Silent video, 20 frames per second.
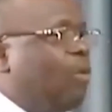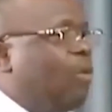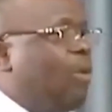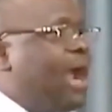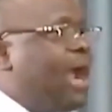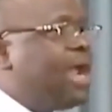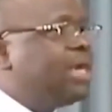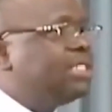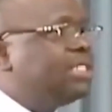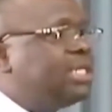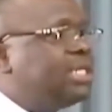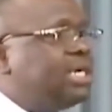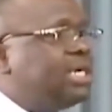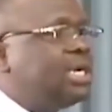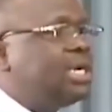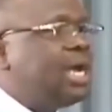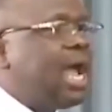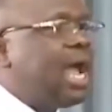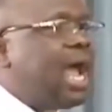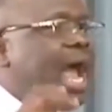heard the word
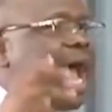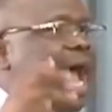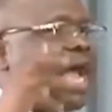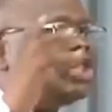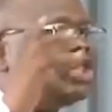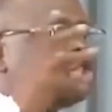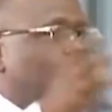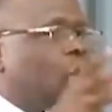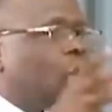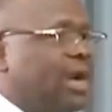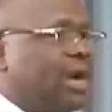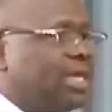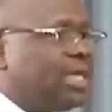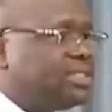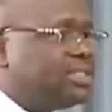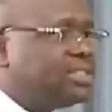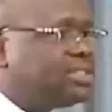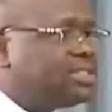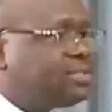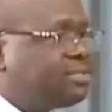
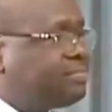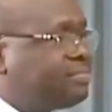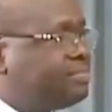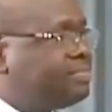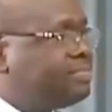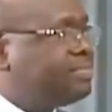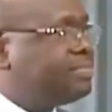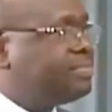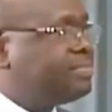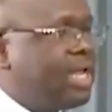assurance,